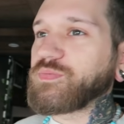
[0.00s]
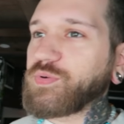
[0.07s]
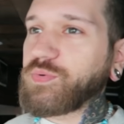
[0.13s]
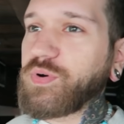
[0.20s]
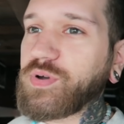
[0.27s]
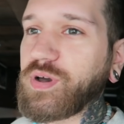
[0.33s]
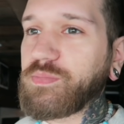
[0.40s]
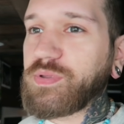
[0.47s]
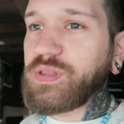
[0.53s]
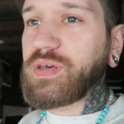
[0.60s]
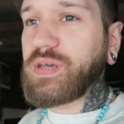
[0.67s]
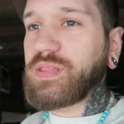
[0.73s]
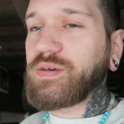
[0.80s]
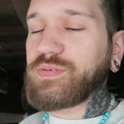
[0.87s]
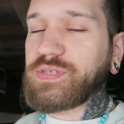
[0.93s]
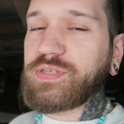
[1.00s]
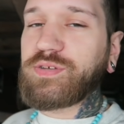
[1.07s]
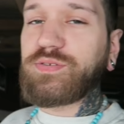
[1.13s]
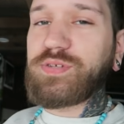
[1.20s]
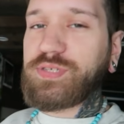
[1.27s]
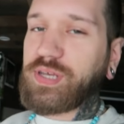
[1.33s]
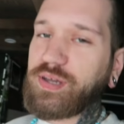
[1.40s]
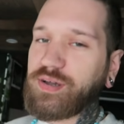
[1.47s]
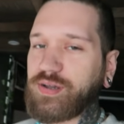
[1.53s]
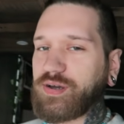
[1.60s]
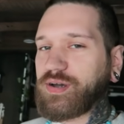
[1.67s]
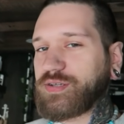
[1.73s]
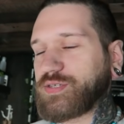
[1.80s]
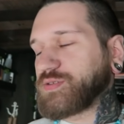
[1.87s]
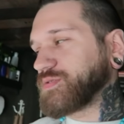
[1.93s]
We woke up today and there was a dude just like
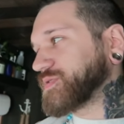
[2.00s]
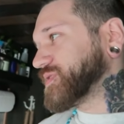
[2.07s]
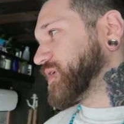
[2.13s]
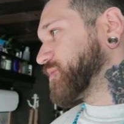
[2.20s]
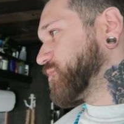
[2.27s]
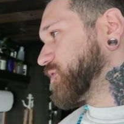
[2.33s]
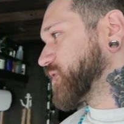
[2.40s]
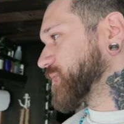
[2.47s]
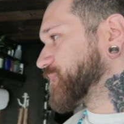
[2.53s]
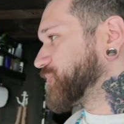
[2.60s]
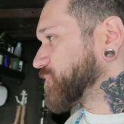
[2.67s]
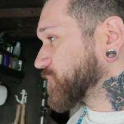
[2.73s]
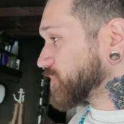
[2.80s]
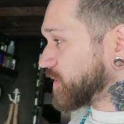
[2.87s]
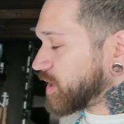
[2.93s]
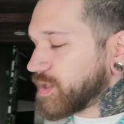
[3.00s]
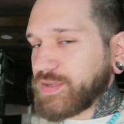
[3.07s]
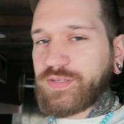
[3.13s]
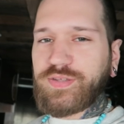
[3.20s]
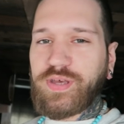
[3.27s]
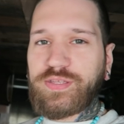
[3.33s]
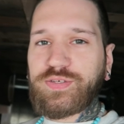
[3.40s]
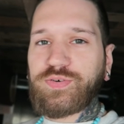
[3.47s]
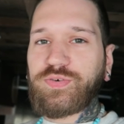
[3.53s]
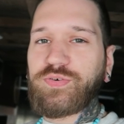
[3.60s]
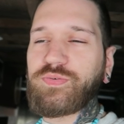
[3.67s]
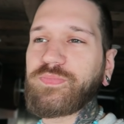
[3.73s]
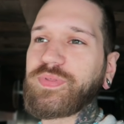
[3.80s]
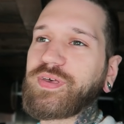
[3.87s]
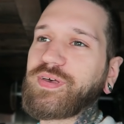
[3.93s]
unconscious on the sidewalk. so that's cool.